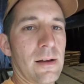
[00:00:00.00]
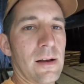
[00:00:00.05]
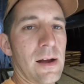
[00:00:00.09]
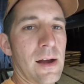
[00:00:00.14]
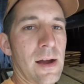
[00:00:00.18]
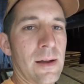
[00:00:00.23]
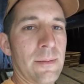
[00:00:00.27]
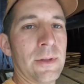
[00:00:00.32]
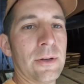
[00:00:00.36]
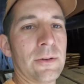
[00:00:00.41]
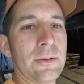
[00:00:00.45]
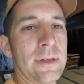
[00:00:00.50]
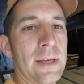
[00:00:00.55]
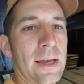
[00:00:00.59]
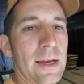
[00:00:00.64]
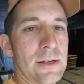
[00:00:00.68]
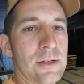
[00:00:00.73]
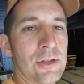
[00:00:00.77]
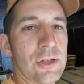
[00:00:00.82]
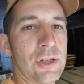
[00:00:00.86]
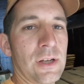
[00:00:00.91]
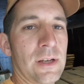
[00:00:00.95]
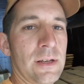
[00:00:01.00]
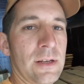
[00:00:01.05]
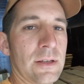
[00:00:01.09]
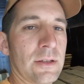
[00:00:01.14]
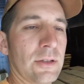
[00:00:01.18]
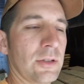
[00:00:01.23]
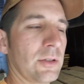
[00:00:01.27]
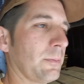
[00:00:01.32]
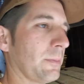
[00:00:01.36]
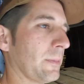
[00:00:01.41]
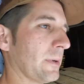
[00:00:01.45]
I'm no tech
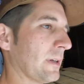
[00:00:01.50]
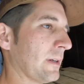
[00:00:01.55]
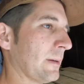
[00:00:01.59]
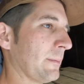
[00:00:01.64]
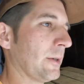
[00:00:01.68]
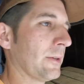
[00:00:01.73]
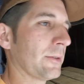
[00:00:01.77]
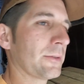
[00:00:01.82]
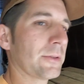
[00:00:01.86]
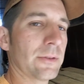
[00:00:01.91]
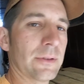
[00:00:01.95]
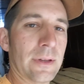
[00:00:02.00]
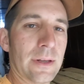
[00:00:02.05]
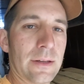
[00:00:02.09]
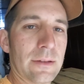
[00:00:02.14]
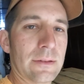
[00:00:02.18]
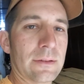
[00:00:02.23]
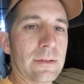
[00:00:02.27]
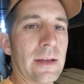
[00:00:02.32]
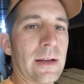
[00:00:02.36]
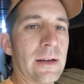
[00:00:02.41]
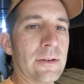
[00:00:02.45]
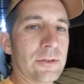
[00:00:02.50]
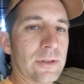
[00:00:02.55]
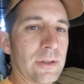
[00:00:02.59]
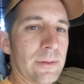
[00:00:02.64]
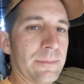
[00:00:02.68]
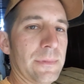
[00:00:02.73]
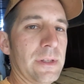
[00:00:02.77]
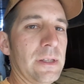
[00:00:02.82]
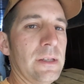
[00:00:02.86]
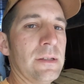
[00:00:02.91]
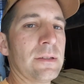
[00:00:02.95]
genius, but I'm also not a slouch.
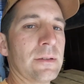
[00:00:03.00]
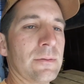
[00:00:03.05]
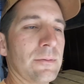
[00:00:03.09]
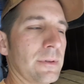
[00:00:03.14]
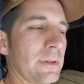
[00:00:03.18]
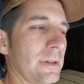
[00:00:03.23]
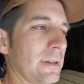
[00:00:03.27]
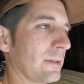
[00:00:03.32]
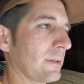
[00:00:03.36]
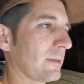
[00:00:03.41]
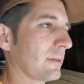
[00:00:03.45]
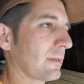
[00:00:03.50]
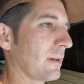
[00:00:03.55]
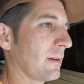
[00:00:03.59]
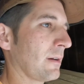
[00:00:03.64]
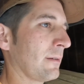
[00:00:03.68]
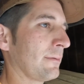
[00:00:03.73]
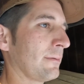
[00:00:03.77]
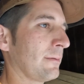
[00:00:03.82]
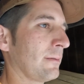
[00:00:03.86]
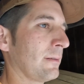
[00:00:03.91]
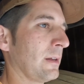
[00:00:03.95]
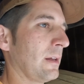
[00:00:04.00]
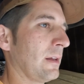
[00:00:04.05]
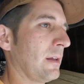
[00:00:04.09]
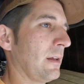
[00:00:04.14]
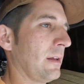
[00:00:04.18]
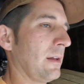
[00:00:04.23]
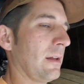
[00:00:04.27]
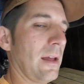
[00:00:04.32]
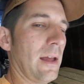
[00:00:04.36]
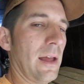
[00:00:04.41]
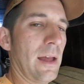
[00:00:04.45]
I'm decent with this stuff,
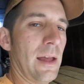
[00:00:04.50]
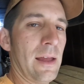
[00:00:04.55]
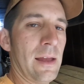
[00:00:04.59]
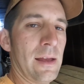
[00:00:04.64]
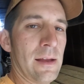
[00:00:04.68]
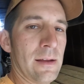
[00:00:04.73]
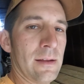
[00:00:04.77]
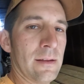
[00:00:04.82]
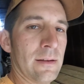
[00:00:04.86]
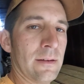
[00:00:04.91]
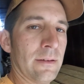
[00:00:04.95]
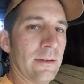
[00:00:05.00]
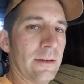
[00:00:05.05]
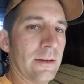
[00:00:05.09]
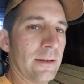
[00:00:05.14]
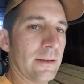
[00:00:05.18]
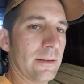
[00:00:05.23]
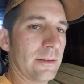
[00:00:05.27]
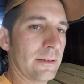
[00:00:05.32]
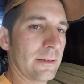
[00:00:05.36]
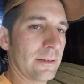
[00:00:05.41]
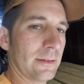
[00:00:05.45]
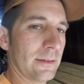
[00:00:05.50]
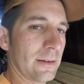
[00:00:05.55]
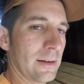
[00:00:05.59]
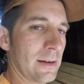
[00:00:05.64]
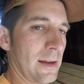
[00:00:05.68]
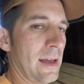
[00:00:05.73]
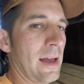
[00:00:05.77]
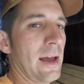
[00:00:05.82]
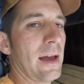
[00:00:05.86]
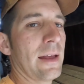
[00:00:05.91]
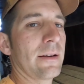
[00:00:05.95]
and
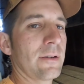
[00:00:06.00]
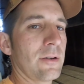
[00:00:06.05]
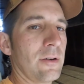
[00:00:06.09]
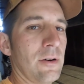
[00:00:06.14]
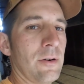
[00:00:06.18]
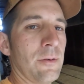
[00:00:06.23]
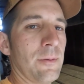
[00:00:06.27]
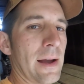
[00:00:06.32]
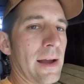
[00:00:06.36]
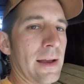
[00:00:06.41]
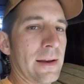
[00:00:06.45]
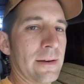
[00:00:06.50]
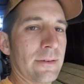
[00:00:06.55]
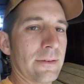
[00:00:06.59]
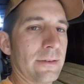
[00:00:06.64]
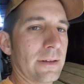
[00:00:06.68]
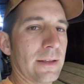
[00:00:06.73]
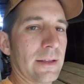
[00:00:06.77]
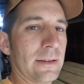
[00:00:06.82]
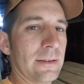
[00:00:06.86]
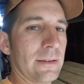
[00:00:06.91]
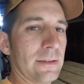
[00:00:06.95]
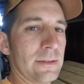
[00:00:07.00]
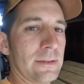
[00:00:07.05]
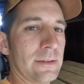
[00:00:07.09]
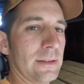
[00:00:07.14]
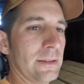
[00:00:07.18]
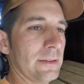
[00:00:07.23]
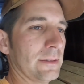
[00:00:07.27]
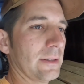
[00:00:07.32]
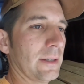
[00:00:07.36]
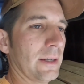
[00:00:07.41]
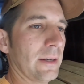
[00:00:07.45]
I had to call Wagner to get this
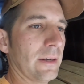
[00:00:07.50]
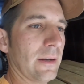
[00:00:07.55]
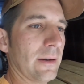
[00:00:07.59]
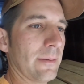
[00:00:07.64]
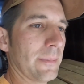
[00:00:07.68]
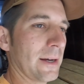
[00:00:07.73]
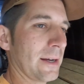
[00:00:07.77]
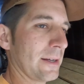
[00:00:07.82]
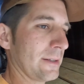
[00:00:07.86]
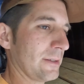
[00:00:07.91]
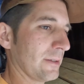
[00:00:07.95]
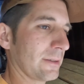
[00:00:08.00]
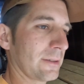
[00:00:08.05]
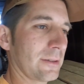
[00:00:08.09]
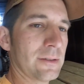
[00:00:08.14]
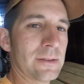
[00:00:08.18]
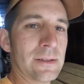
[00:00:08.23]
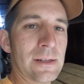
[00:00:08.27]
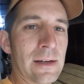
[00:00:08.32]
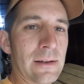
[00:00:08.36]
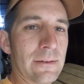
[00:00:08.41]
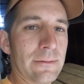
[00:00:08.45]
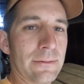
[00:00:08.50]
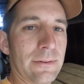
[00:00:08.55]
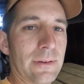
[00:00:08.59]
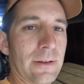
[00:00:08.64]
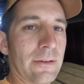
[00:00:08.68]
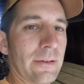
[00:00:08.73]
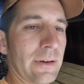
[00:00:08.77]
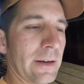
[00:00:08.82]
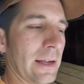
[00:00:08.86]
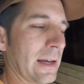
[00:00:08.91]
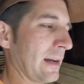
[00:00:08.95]
thing set up. I just could not
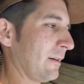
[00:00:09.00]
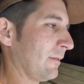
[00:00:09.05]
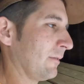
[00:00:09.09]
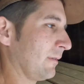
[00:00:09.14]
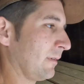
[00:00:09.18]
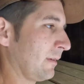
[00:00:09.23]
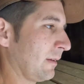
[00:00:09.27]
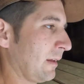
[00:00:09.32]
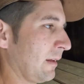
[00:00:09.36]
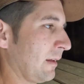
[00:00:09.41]
figure it out.